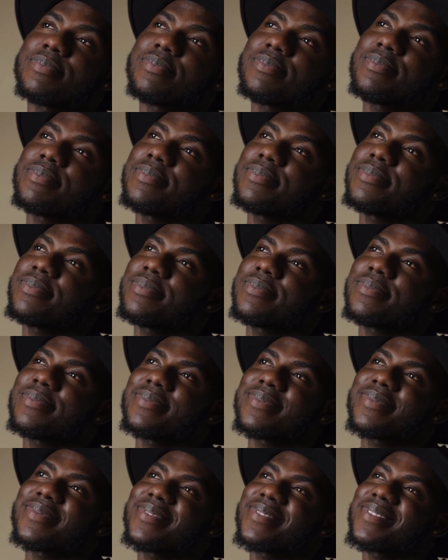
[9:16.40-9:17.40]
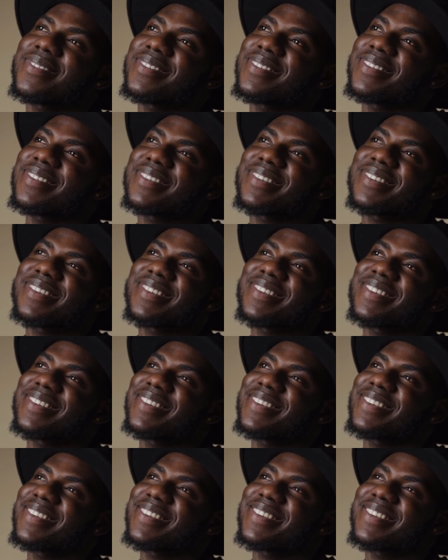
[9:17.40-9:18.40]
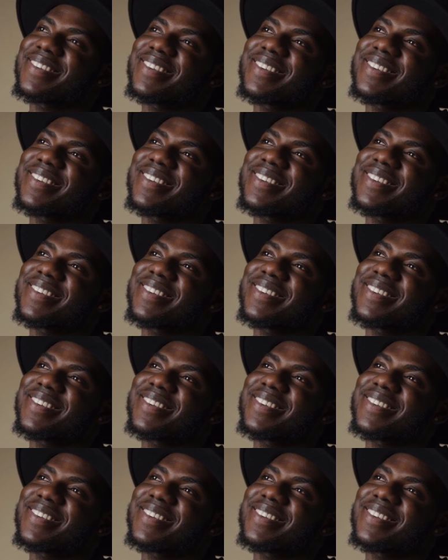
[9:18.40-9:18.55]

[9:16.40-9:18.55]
(no one is talking)